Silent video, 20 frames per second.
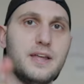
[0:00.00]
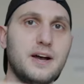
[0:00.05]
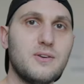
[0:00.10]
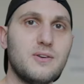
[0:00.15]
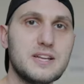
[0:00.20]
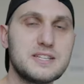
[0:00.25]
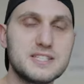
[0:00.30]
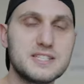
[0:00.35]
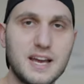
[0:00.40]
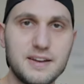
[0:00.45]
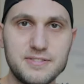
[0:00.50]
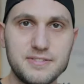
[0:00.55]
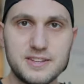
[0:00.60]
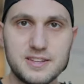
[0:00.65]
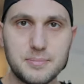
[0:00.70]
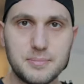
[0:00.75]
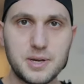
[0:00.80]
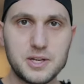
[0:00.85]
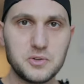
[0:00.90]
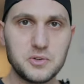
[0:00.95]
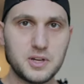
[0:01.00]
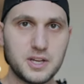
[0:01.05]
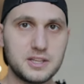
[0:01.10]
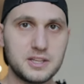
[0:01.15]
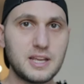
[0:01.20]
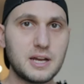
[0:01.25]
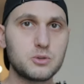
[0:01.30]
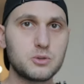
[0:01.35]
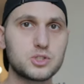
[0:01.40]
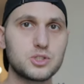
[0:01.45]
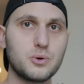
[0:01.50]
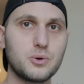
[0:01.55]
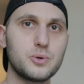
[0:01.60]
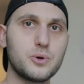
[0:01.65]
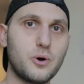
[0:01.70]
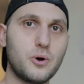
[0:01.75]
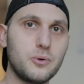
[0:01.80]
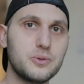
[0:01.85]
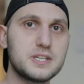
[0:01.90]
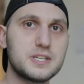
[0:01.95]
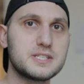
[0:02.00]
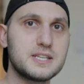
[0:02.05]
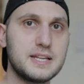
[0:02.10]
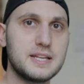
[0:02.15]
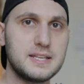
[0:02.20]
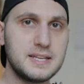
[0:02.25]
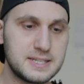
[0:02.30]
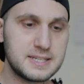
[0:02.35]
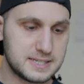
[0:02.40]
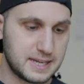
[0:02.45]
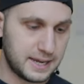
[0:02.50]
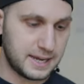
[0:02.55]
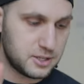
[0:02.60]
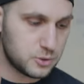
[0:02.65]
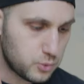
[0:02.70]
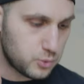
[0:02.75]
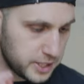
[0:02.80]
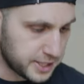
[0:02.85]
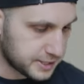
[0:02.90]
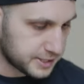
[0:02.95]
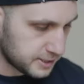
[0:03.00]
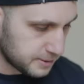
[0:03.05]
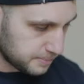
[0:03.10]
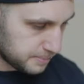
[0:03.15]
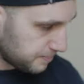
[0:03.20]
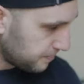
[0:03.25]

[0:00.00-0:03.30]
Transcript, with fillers: Now let's dive in the menu and I'll show you all the settings I tweaked.